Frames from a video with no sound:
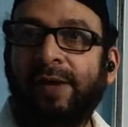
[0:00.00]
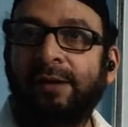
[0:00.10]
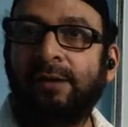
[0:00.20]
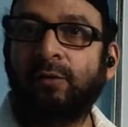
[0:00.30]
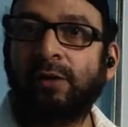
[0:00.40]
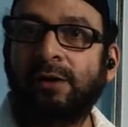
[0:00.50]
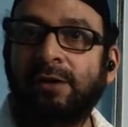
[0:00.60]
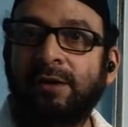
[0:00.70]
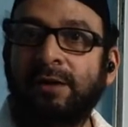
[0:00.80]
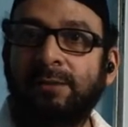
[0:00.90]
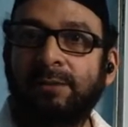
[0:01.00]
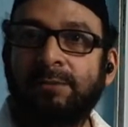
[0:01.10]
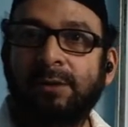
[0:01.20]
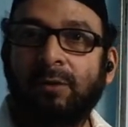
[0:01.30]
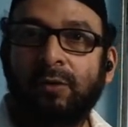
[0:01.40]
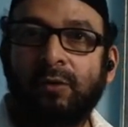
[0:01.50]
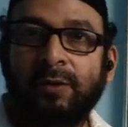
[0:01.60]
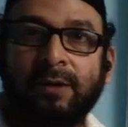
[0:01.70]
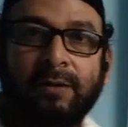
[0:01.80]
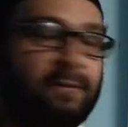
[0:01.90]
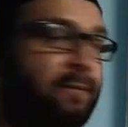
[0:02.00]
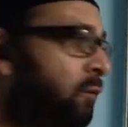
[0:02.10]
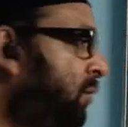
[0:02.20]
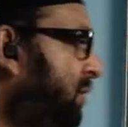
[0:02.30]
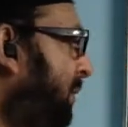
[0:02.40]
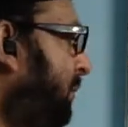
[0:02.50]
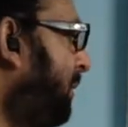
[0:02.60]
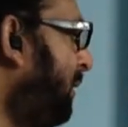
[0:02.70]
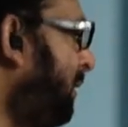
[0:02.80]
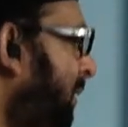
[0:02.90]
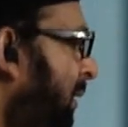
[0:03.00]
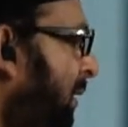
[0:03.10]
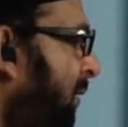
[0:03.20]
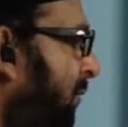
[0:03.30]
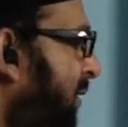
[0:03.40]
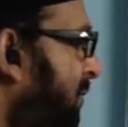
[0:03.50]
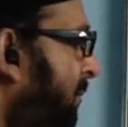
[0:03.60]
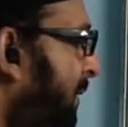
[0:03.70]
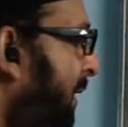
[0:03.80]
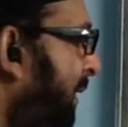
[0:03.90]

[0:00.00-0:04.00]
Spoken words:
find the total energy consumption all together. We have to do it separately. First we will be